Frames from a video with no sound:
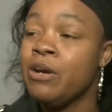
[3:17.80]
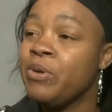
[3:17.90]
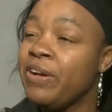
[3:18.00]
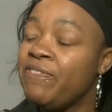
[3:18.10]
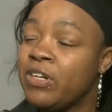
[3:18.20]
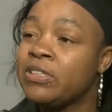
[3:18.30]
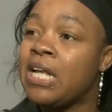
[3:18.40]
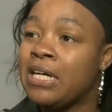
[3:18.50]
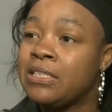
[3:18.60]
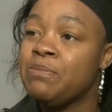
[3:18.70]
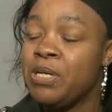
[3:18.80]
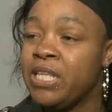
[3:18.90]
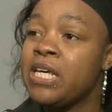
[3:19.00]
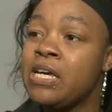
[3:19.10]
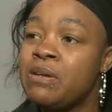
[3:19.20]
know what it feels like to
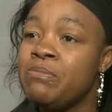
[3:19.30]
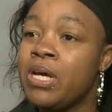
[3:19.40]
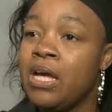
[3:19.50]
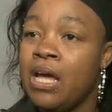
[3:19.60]
be them.